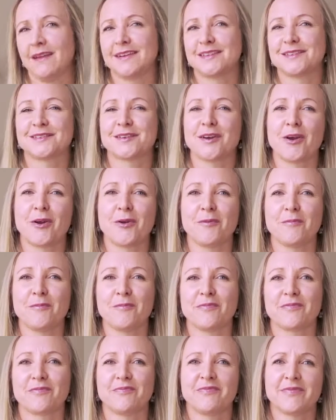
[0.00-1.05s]
So
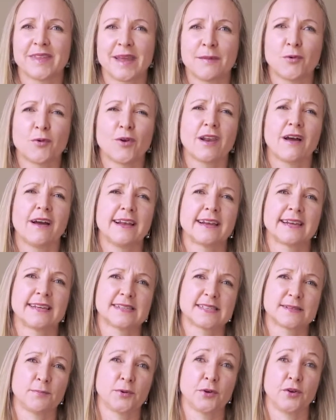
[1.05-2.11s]
they're more likely
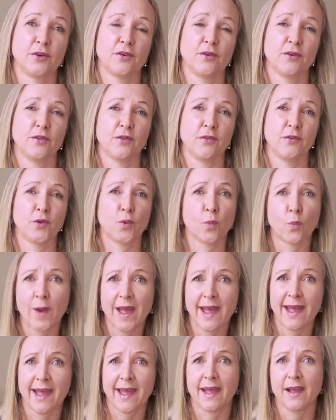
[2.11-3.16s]
to put the
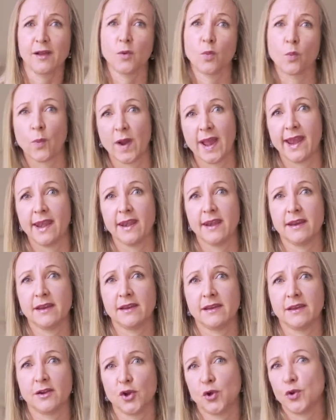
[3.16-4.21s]
where, when,
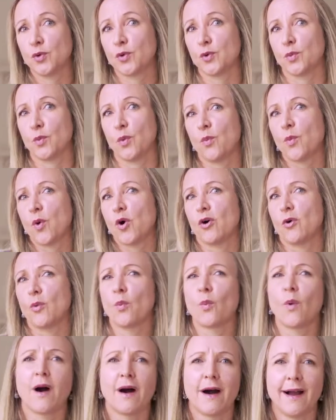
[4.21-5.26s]
who, what,
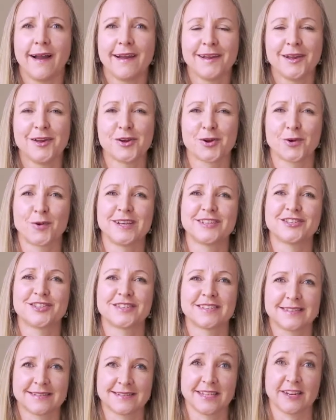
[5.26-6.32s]
why
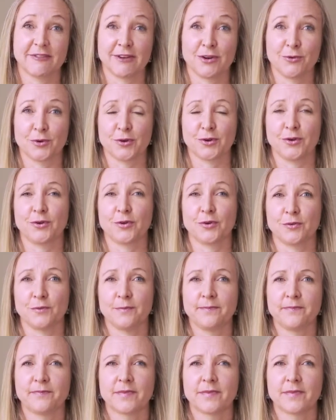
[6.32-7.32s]
question to Siri or Google.